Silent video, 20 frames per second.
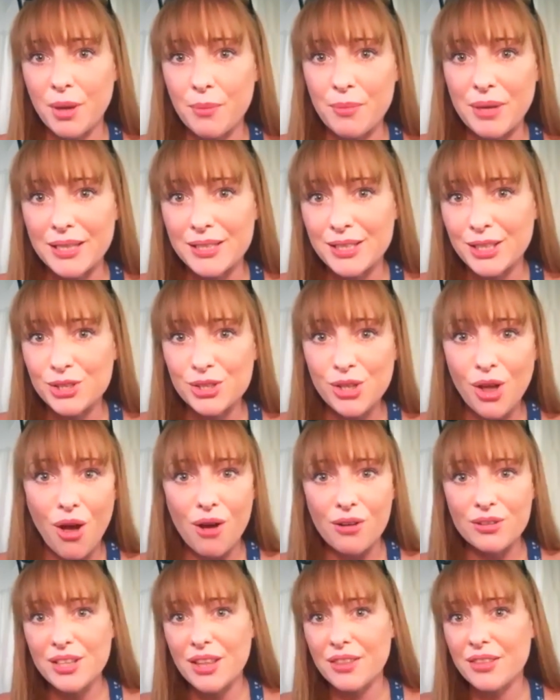amazing
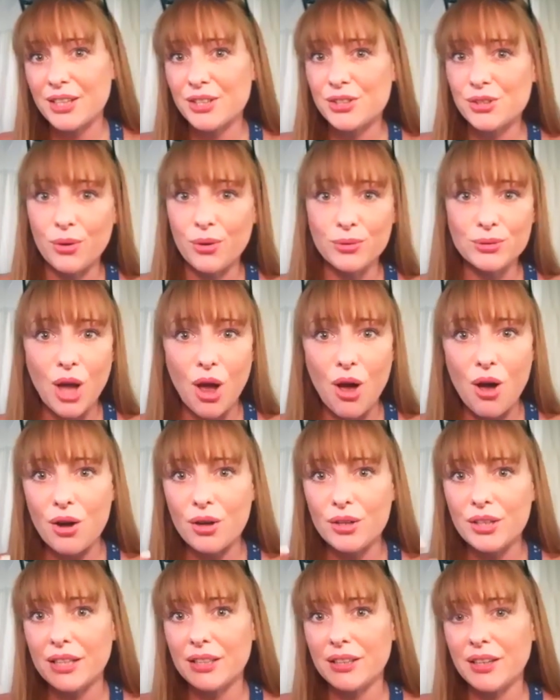songs that they sold
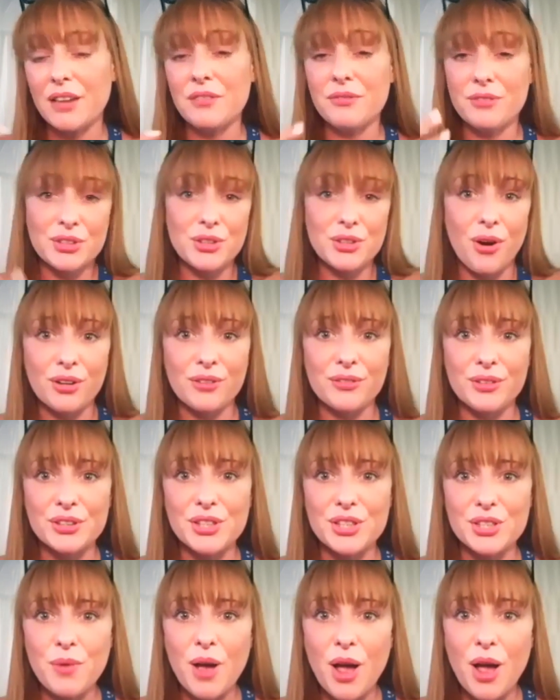on and photography as
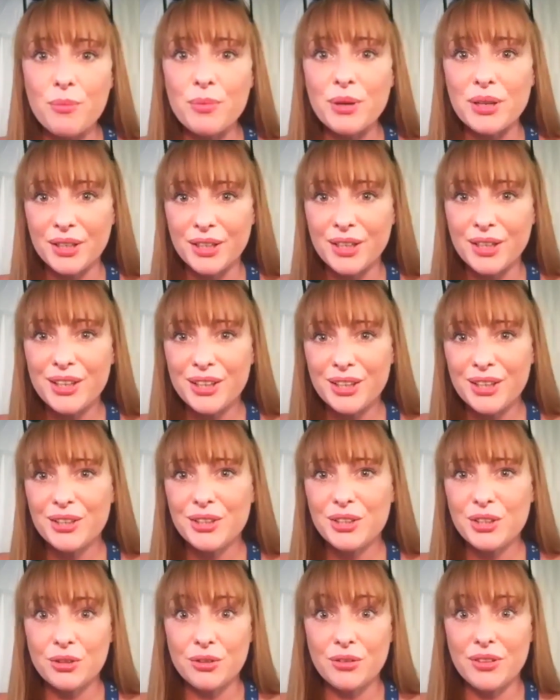well, but
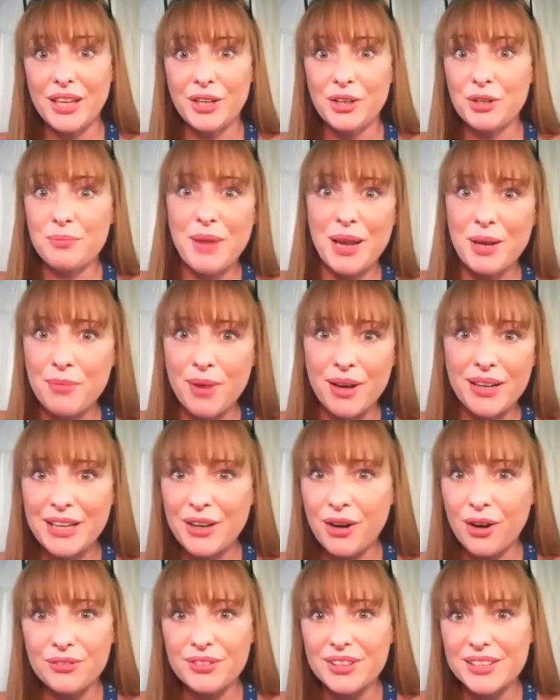you know, they could make money
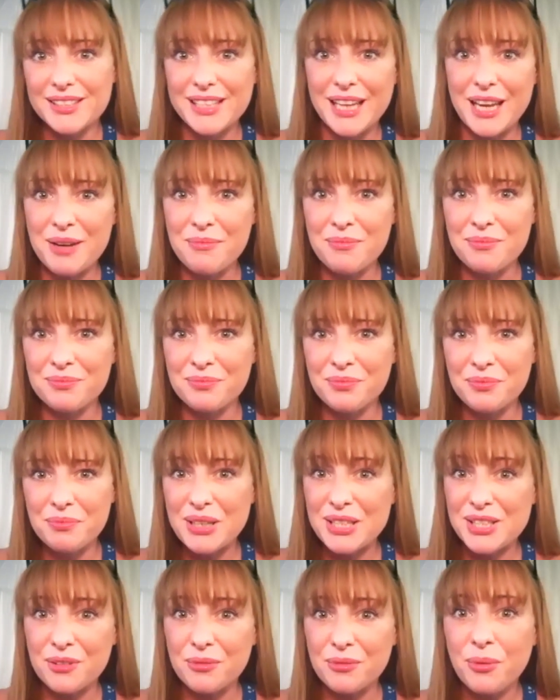off the same
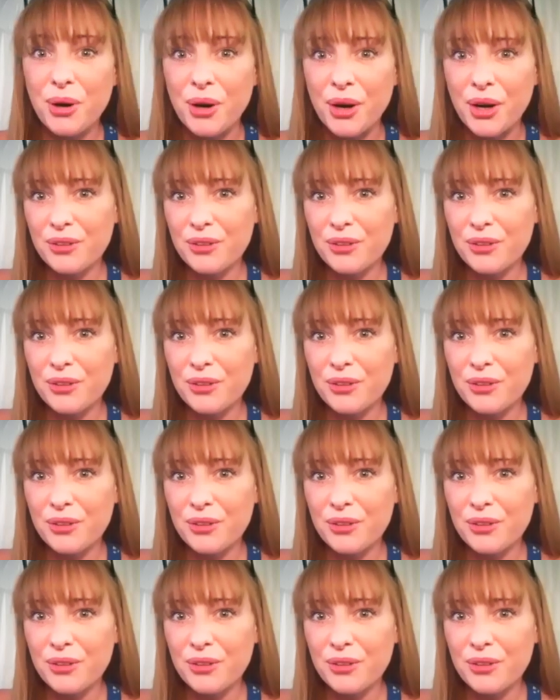piece of work